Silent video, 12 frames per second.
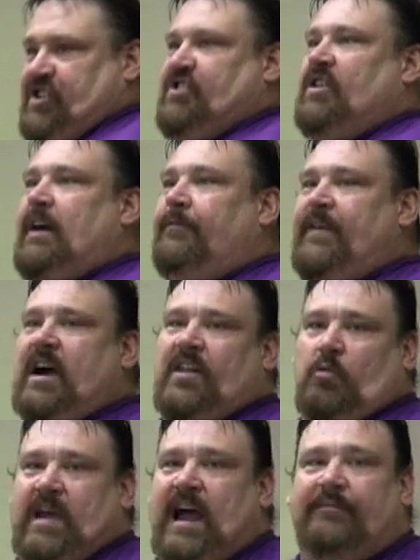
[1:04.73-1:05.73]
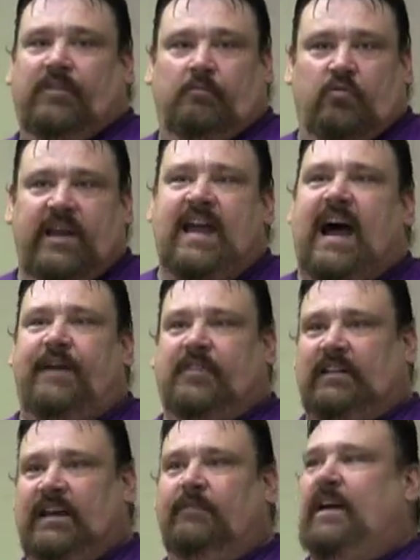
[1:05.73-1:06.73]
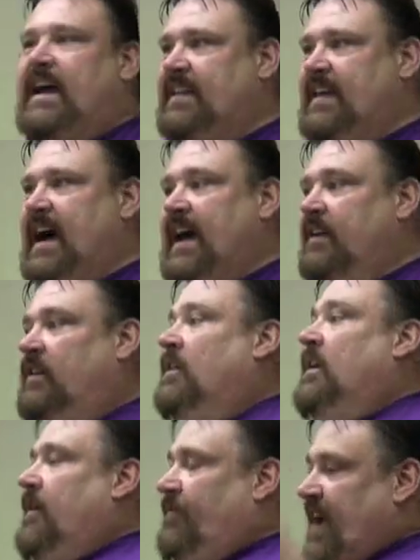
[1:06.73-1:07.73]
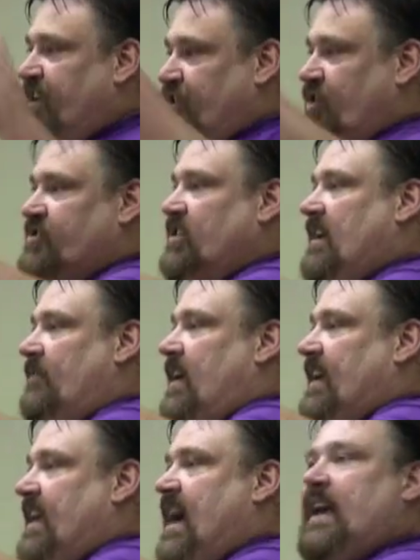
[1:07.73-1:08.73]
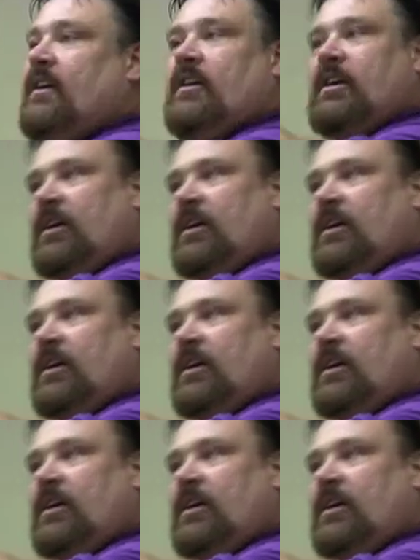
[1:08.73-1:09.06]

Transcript: just not fair that we have to live like that. If they choose to live like that,